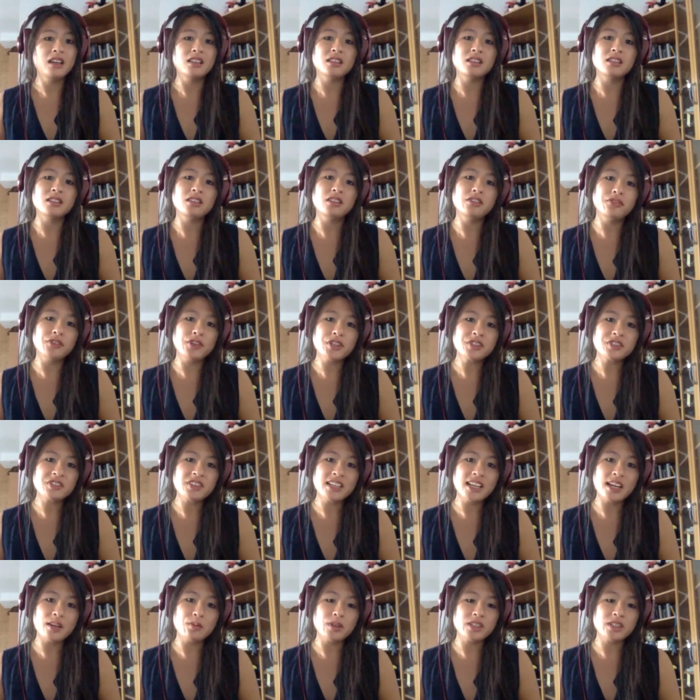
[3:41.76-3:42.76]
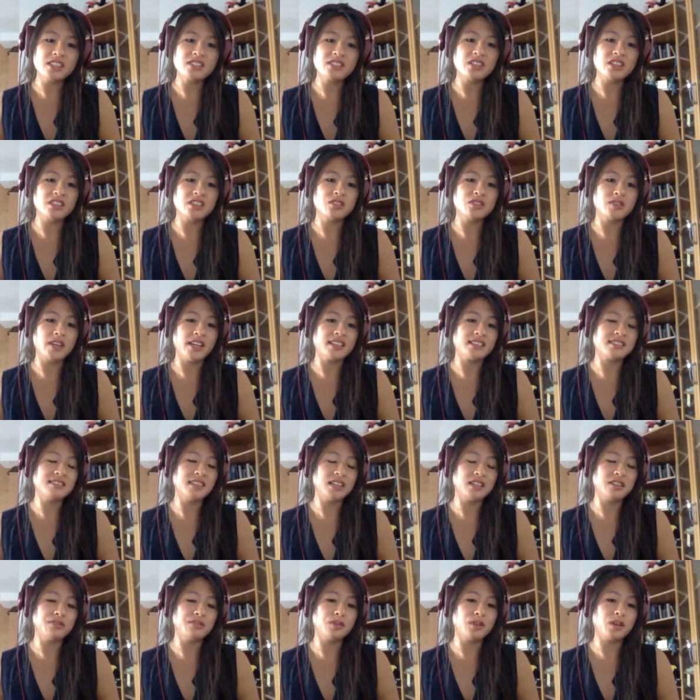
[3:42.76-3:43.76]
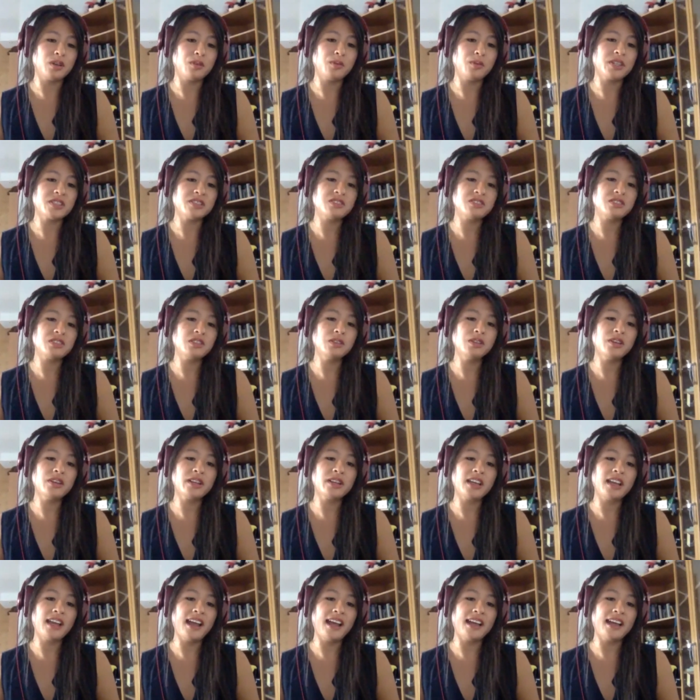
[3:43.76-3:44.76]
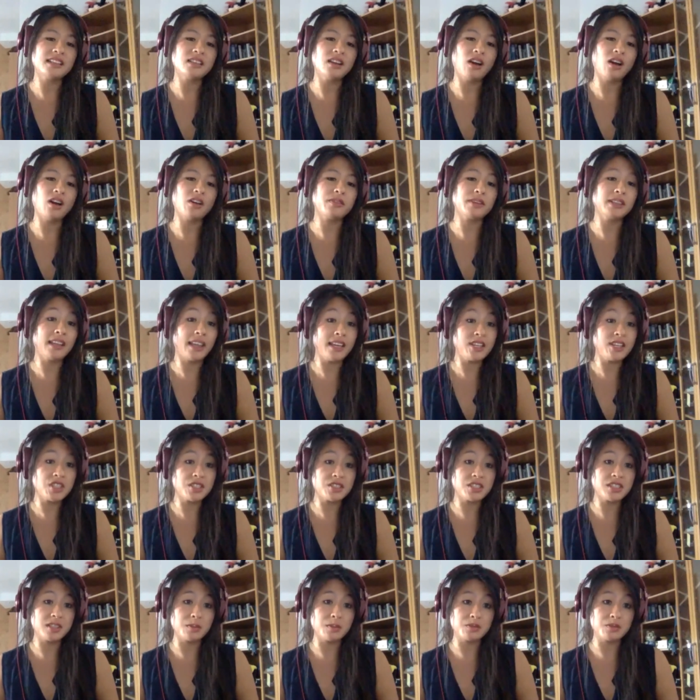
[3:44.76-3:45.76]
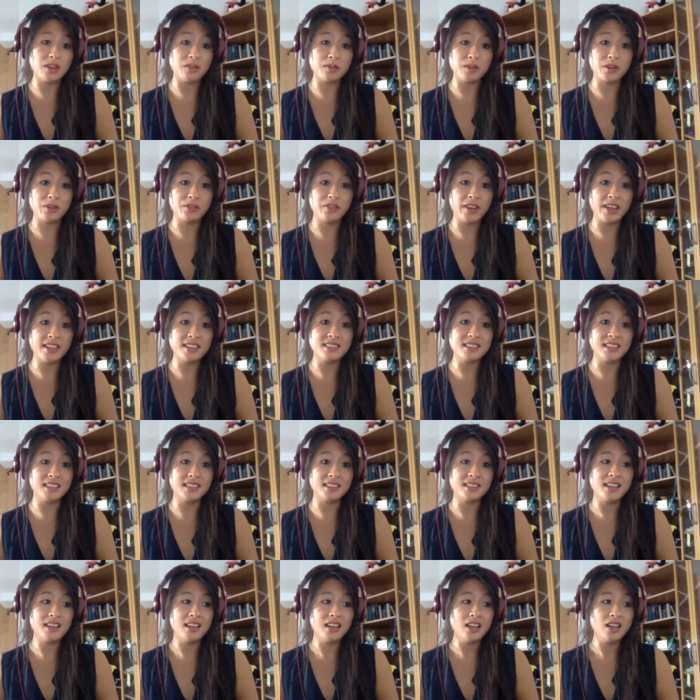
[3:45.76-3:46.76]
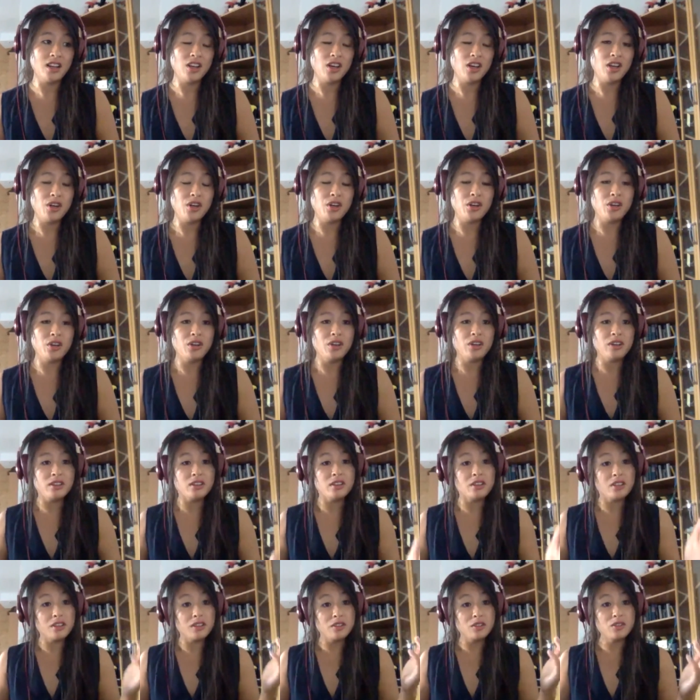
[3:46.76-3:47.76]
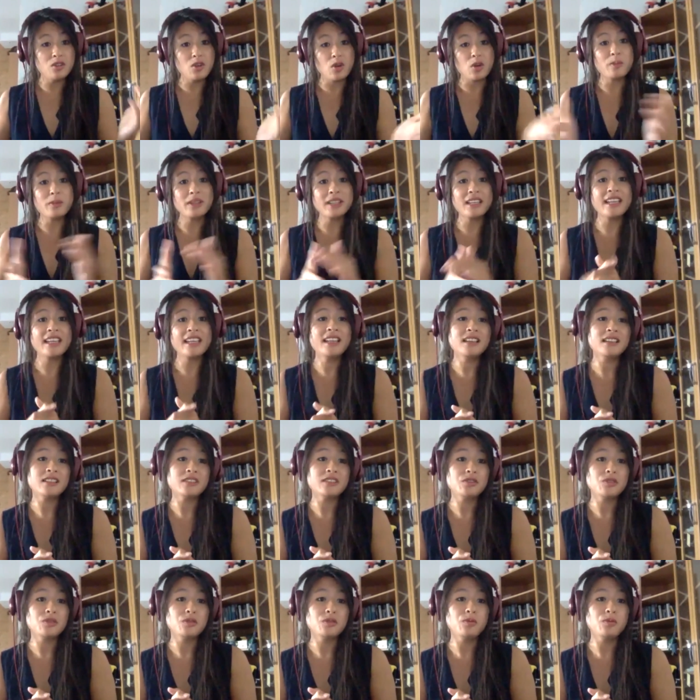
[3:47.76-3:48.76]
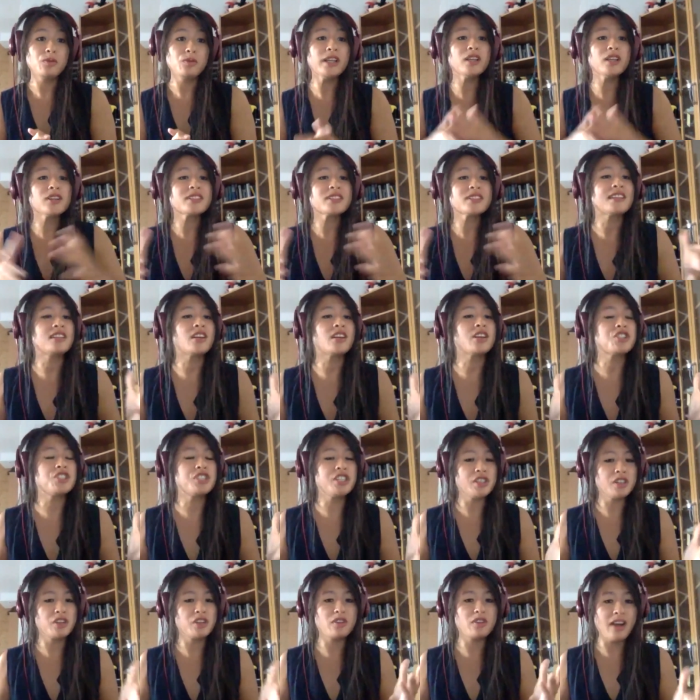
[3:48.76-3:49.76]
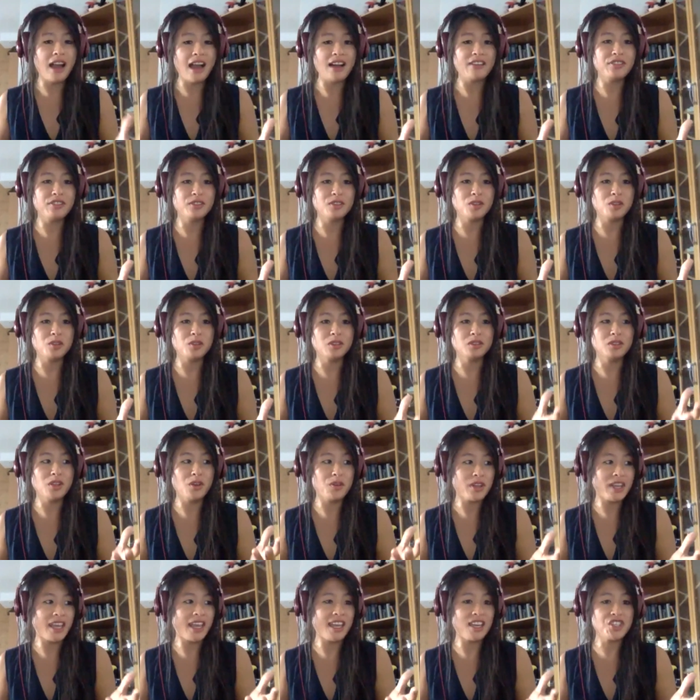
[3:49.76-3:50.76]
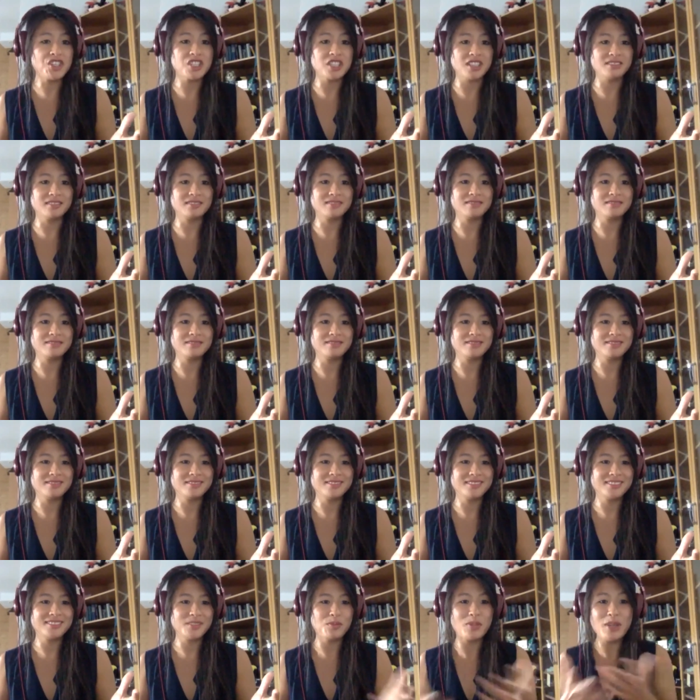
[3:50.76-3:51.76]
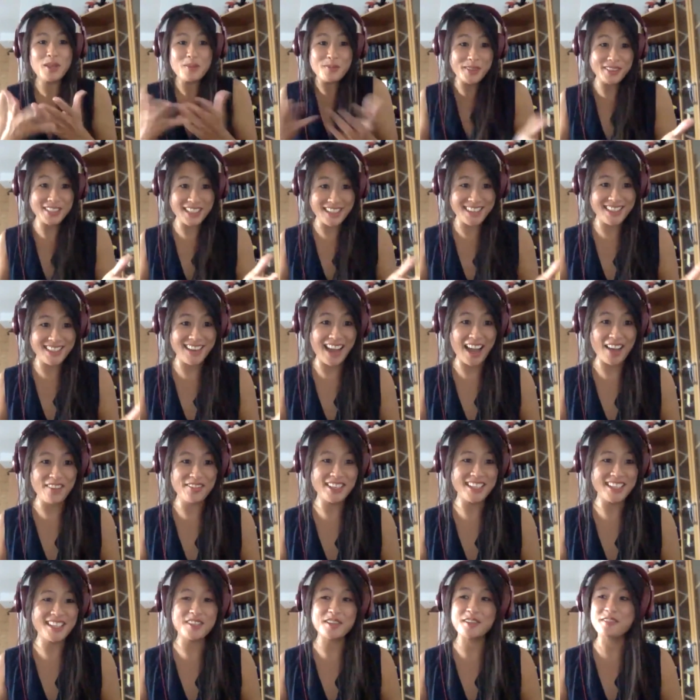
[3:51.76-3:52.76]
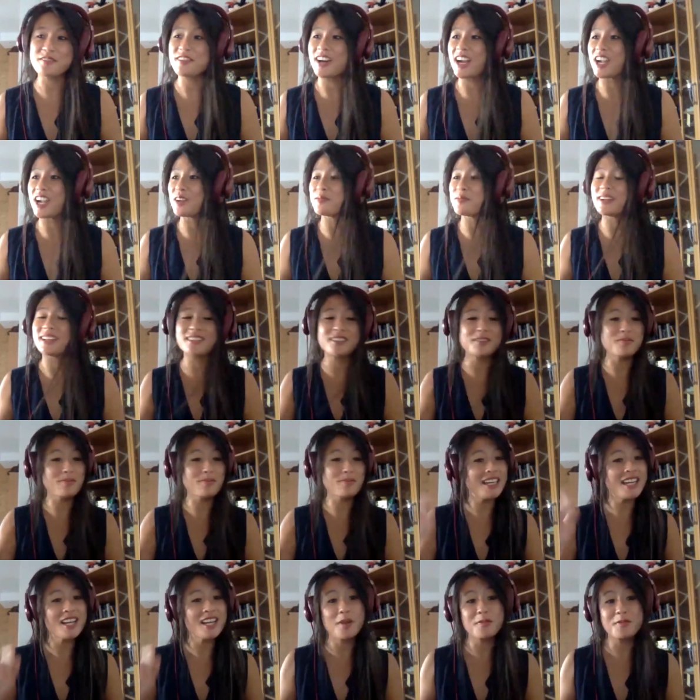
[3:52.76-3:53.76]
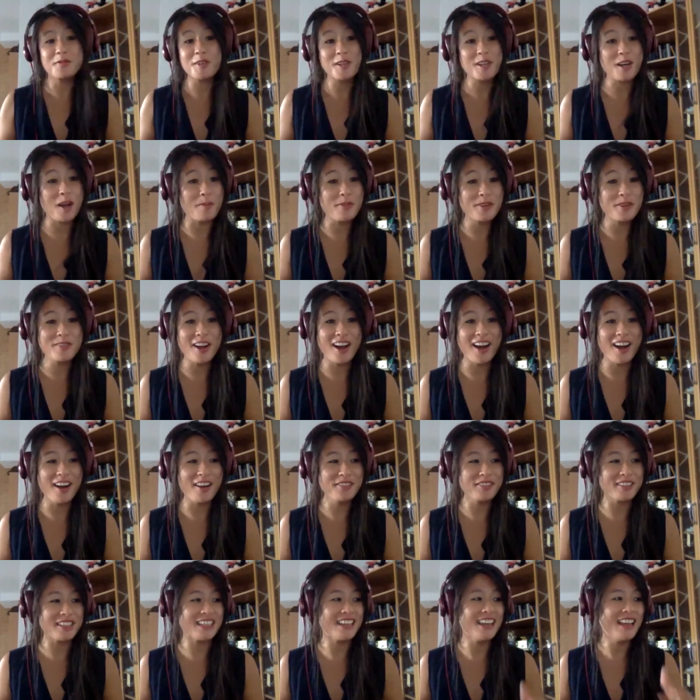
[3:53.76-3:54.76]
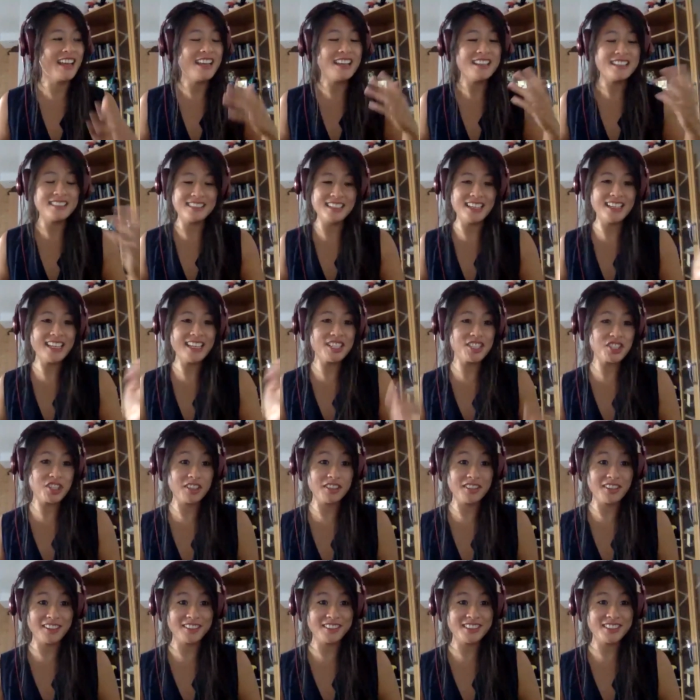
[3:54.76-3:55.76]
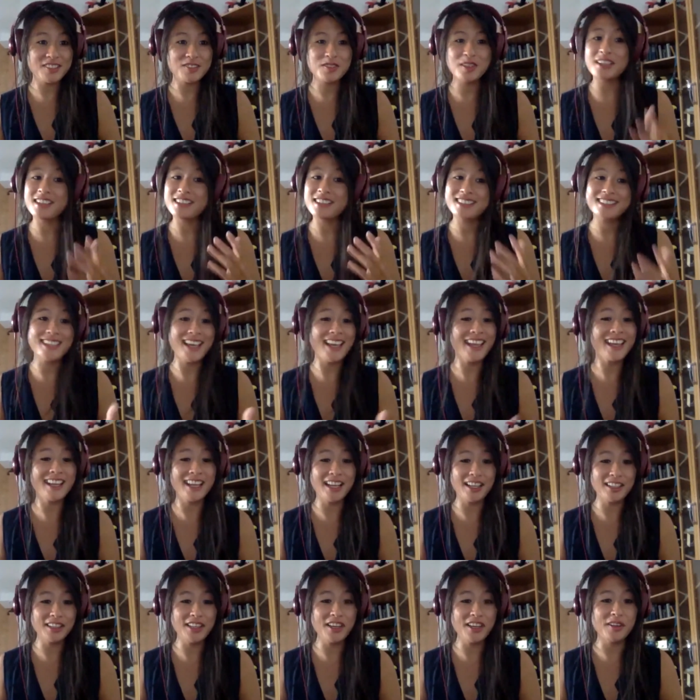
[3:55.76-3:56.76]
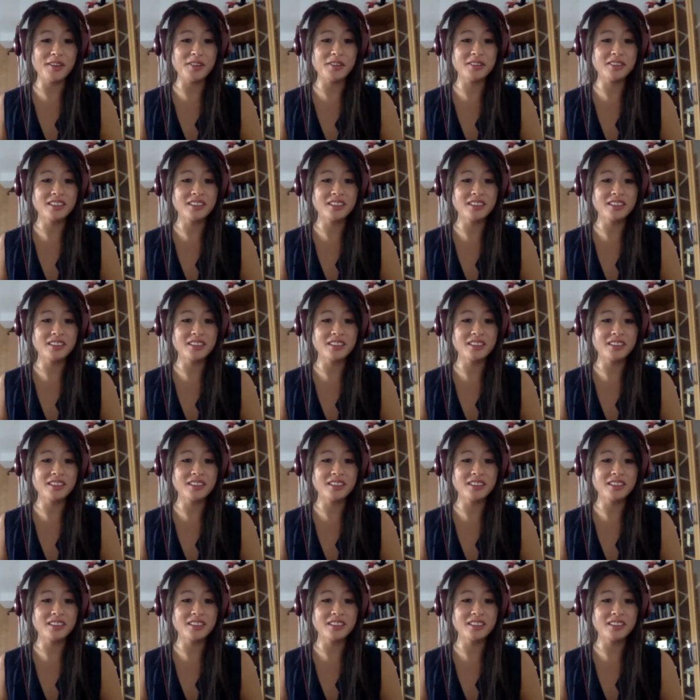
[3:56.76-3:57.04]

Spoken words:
The first thing I wanted to address, therefore, was to look at our relationships that we're facing. Normally, we looked at our geographical location, people that you're having in your environment, meeting up for a cup of coffee, seeing each other on the street and saying hello.